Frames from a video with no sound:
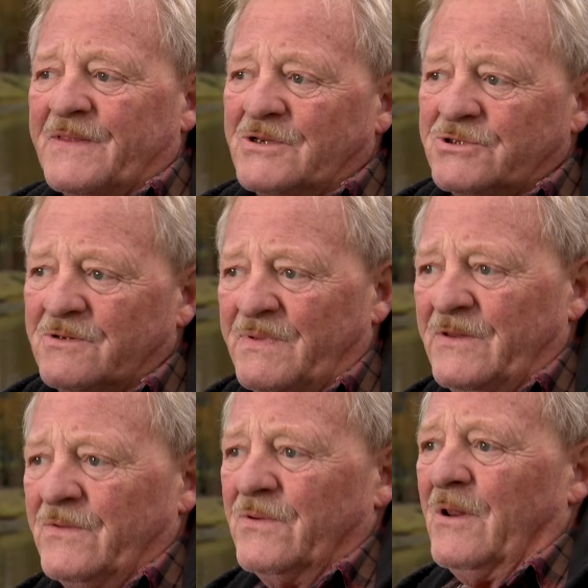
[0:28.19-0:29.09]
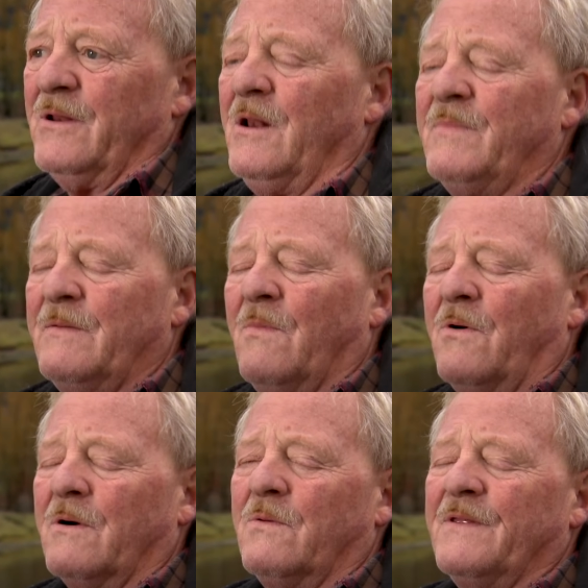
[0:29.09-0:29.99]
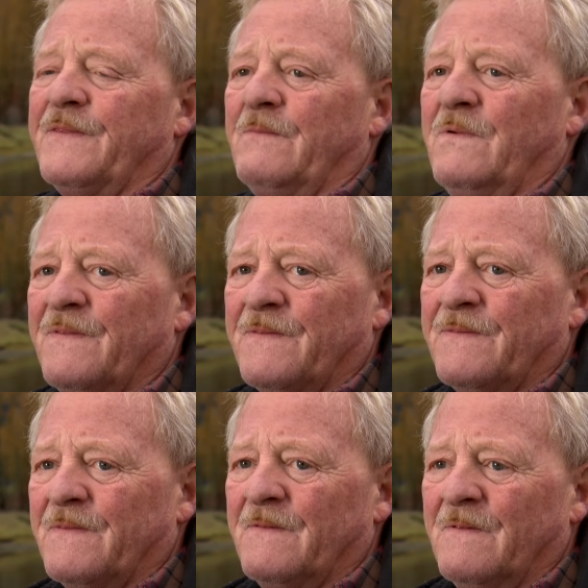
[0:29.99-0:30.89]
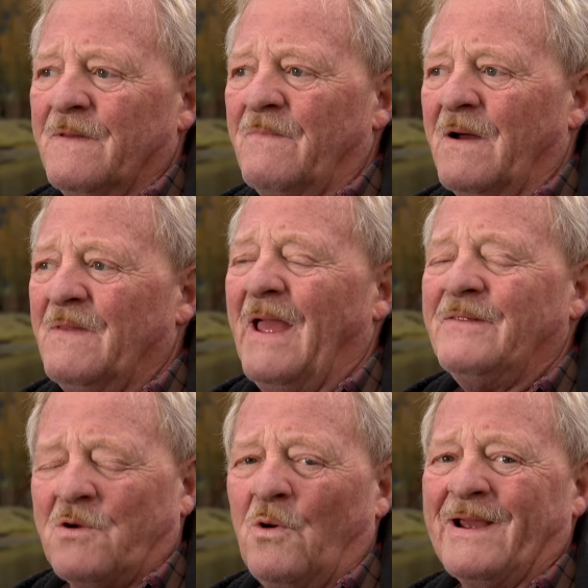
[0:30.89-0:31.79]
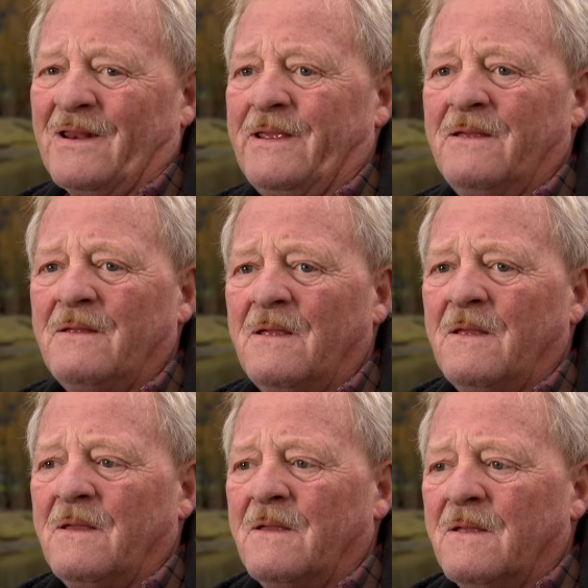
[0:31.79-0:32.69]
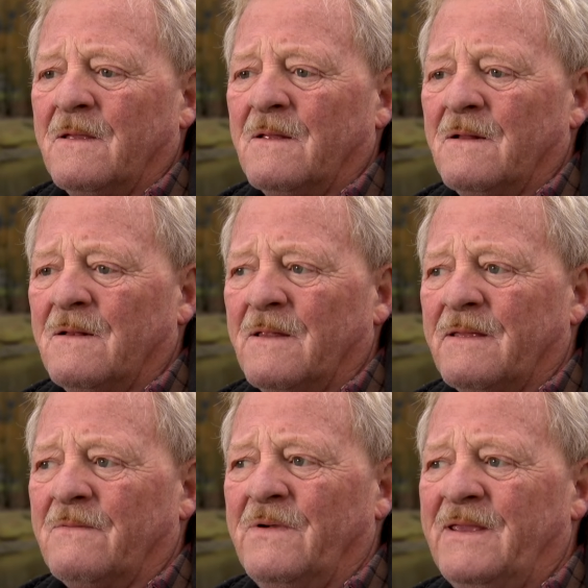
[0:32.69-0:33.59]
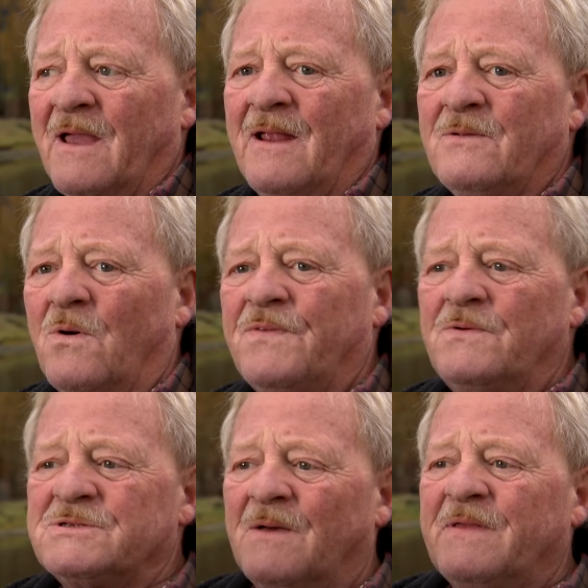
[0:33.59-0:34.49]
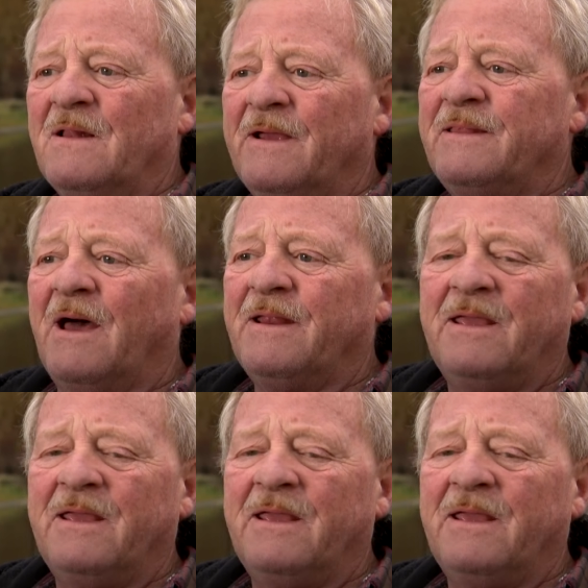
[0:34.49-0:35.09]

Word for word: They should be doing a little bit more with, with the, and quickly. Like, we can't go through something like that